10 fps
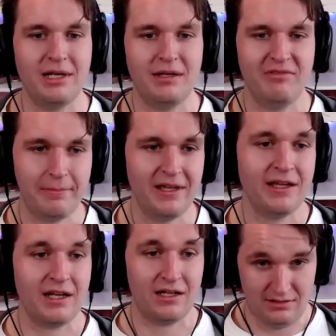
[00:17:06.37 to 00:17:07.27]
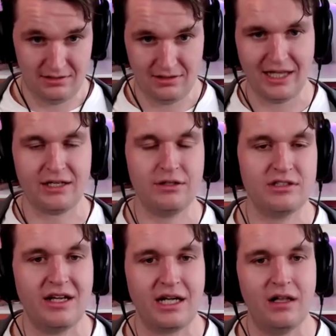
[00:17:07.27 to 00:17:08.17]
an MVP? And uh, like you're
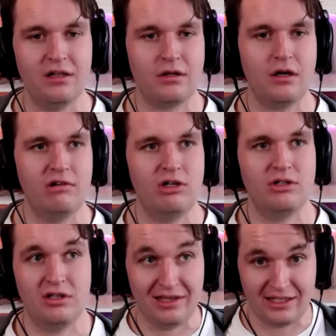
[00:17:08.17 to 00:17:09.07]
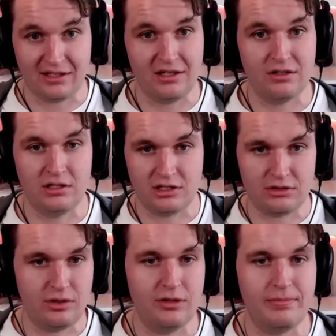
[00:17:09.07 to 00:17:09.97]
saying, I'll look over your LinkedIn or
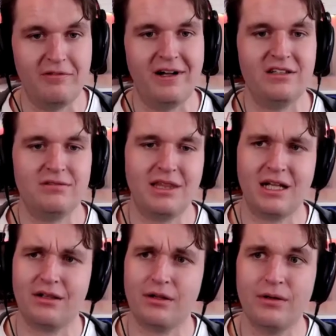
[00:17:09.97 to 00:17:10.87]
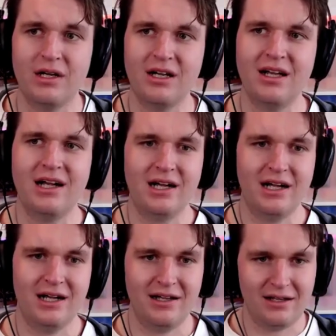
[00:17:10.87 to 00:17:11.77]
Twitter profile, something. I'll go,
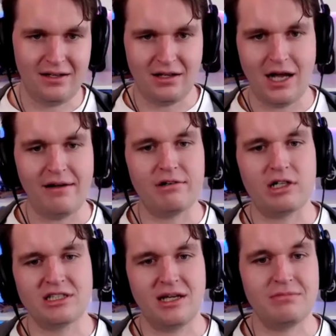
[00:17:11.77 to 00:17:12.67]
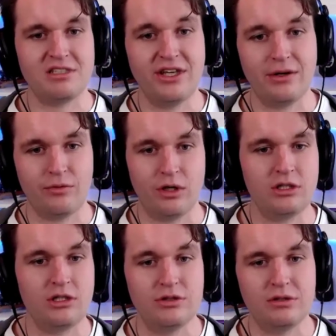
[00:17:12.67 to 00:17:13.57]
I have a hard time seeing what
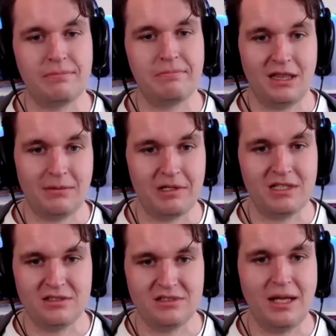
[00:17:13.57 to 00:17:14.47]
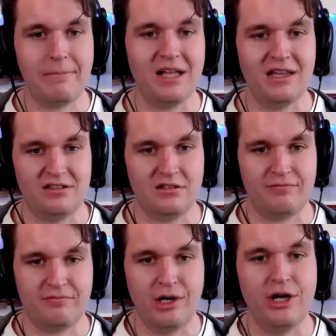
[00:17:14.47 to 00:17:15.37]
you're doing, but but send me a list of
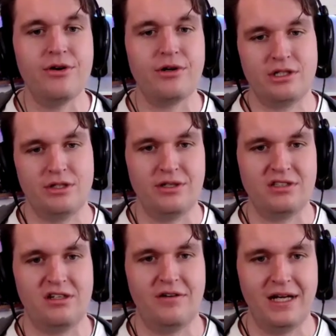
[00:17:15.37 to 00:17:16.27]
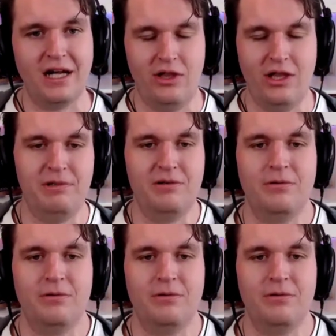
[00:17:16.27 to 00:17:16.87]
where you are doing stuff, and I'll help you